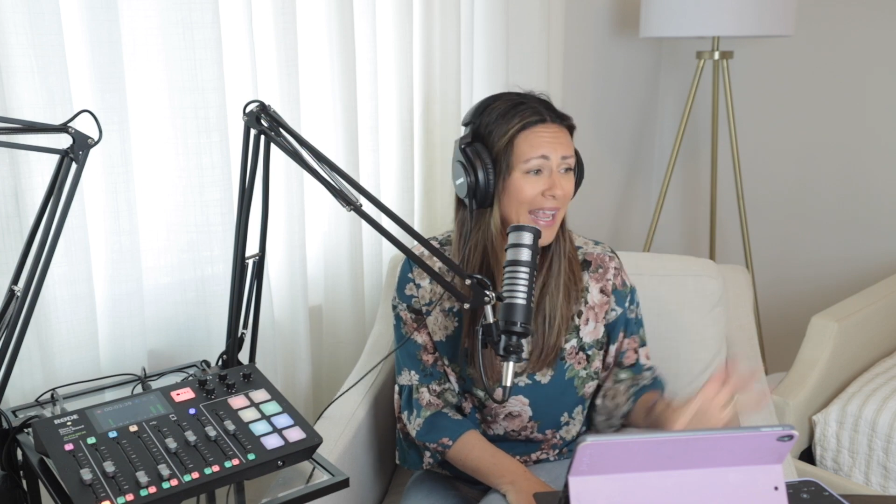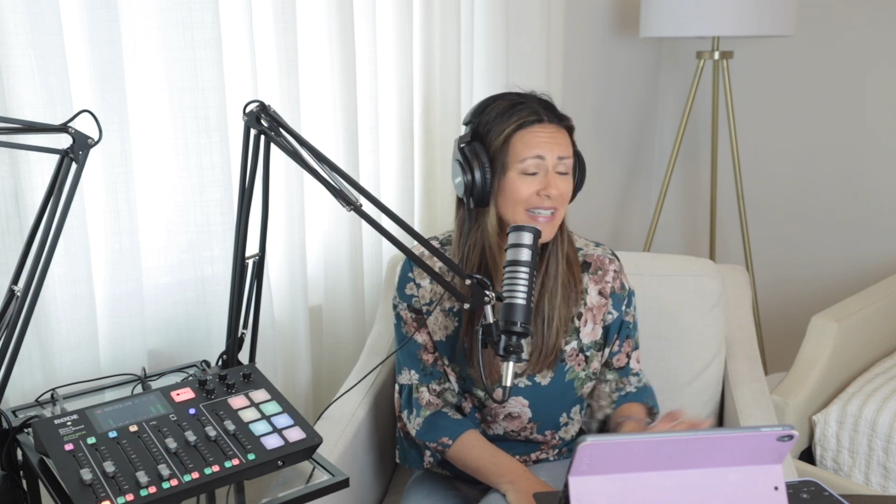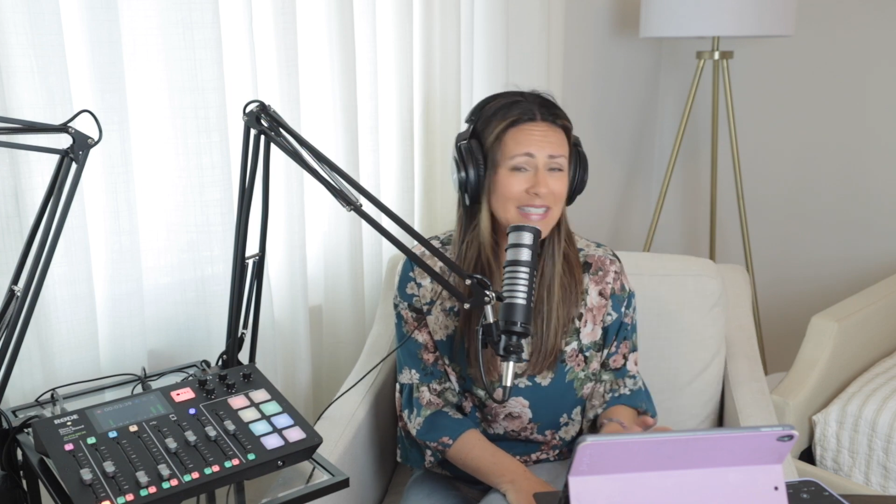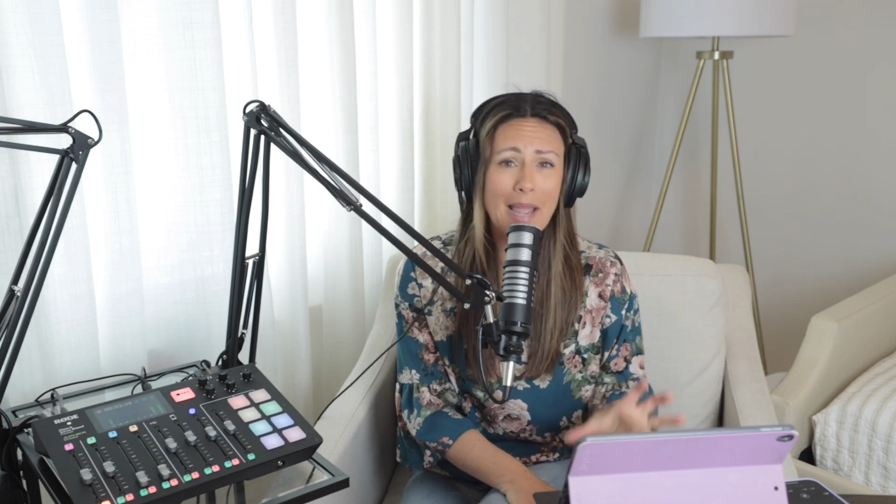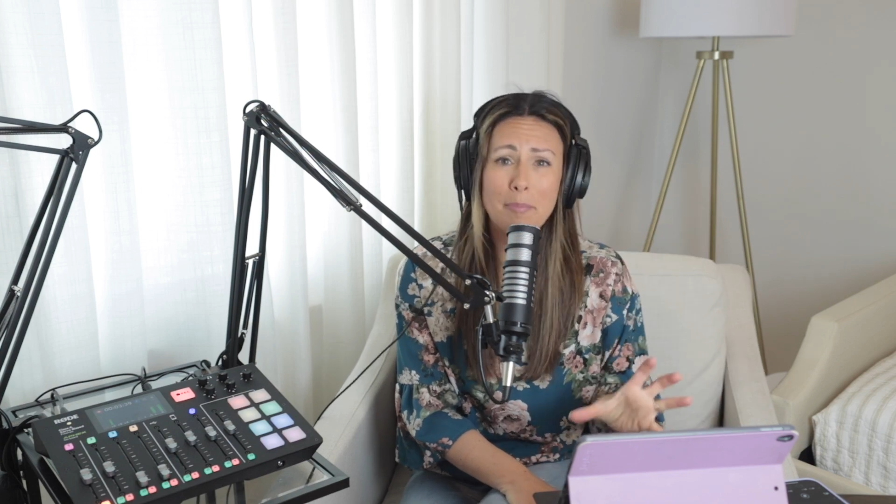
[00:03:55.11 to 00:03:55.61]

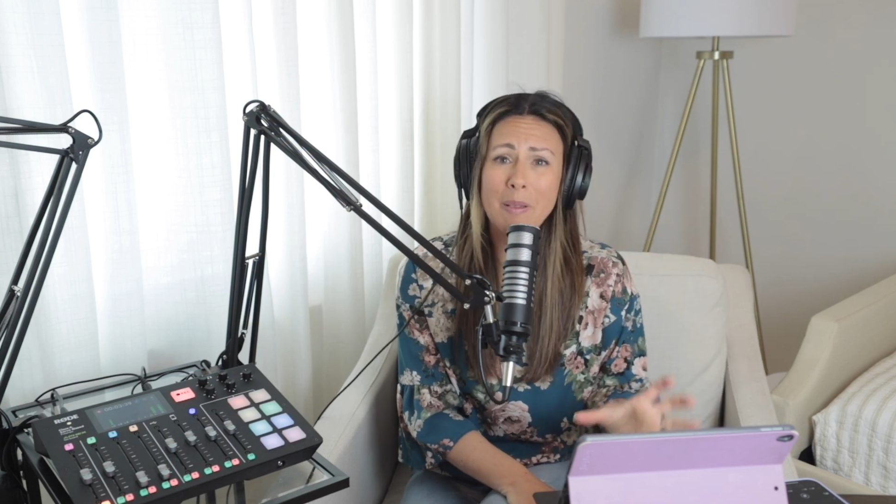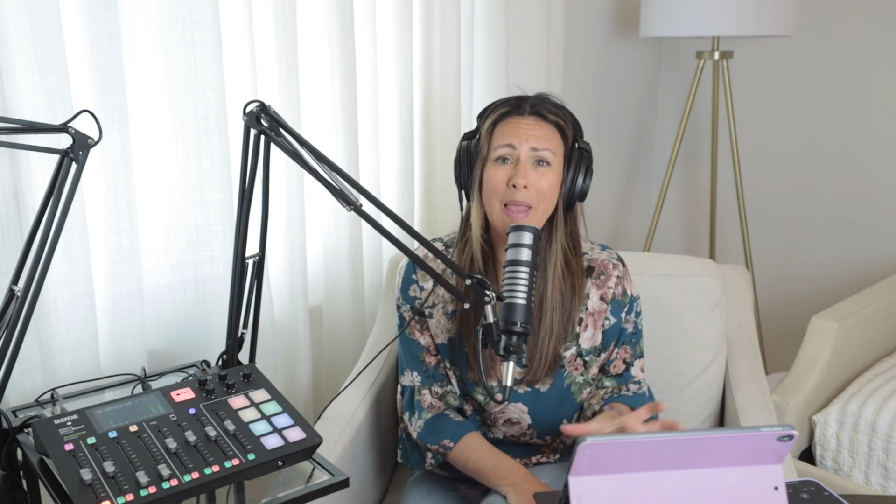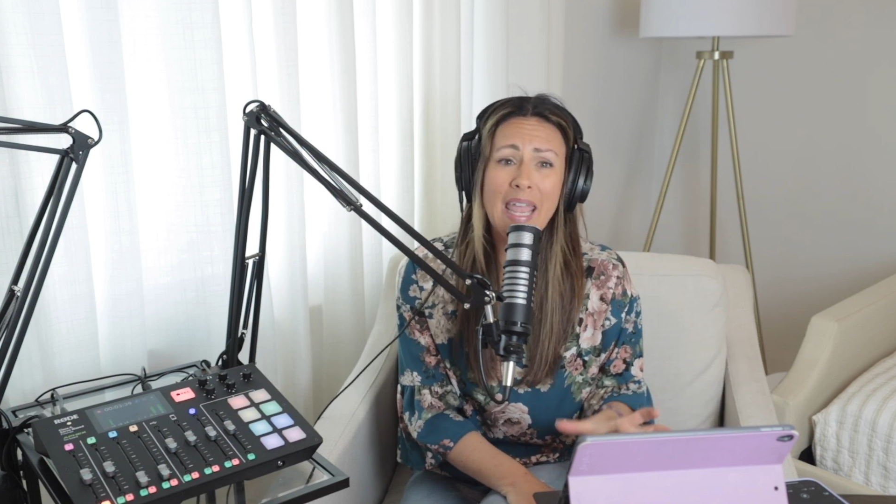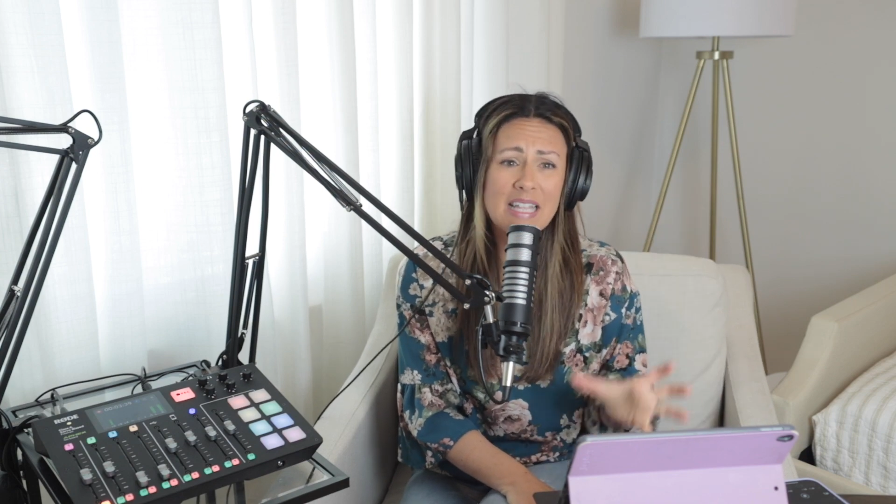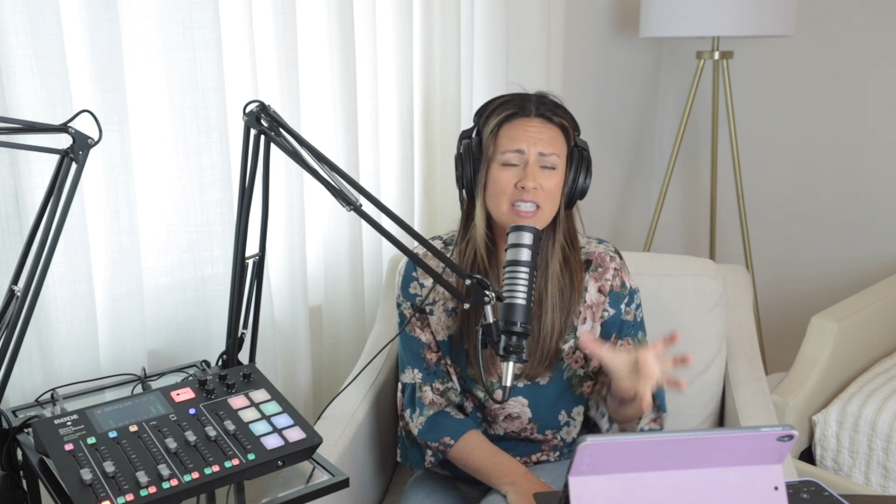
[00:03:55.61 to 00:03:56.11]

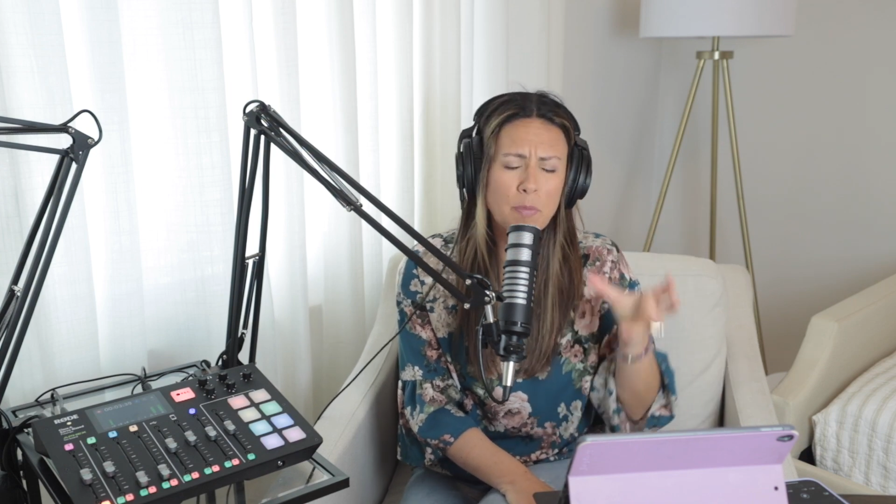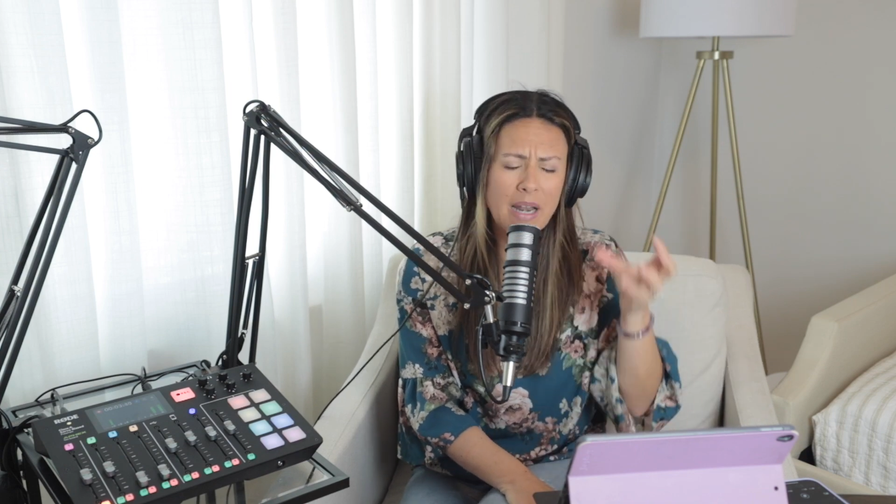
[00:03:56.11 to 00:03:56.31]
anti-planes,